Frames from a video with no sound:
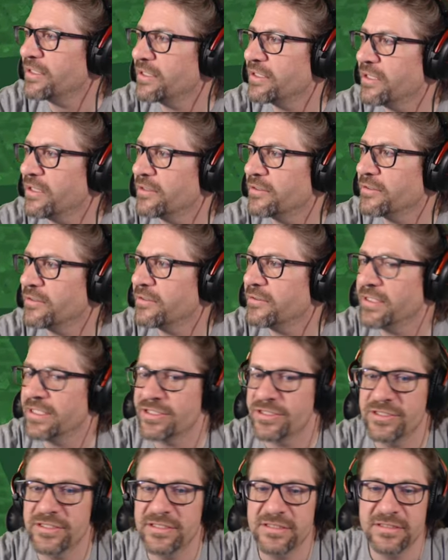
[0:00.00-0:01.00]
of the color
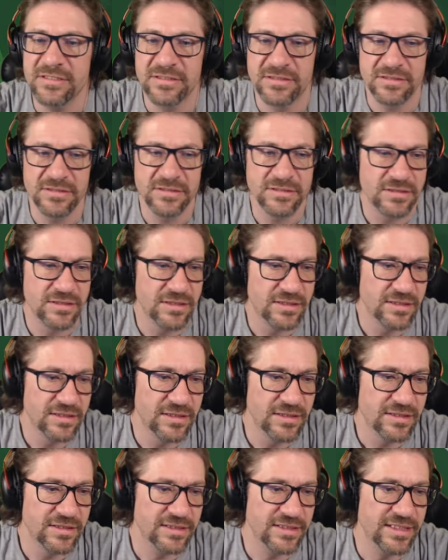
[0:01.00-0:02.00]
correction.
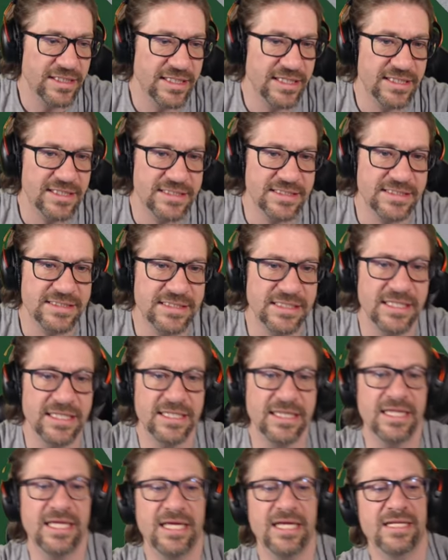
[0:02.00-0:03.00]
Yeah, let's
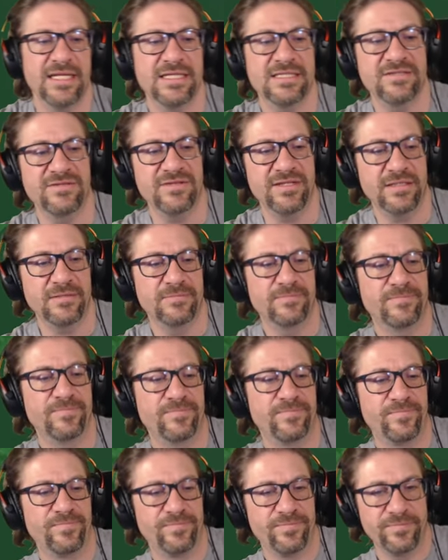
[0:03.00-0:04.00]
select that. That's fine.
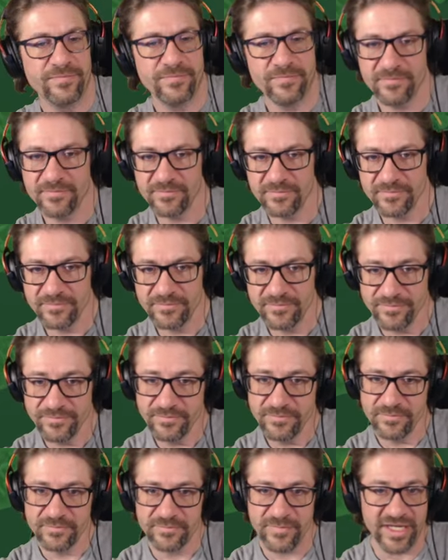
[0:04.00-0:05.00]

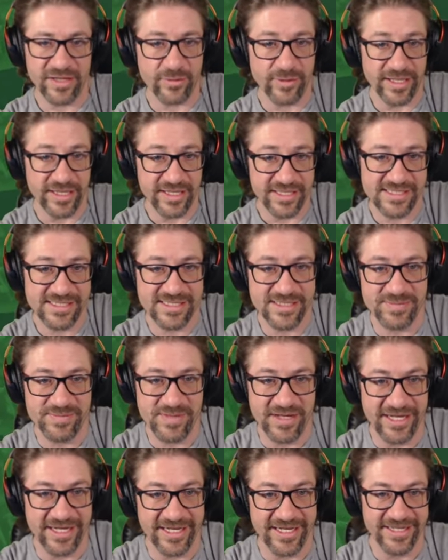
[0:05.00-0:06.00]
By the way, this is
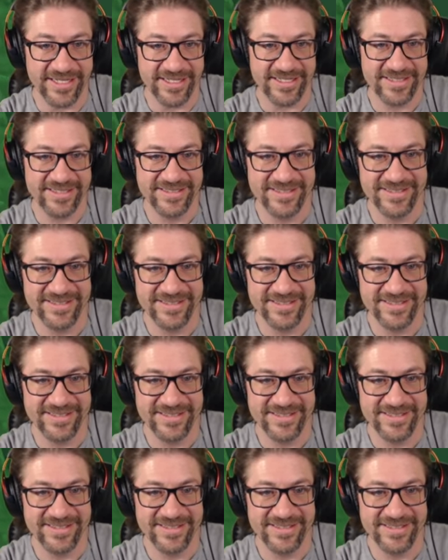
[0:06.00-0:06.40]
my uh,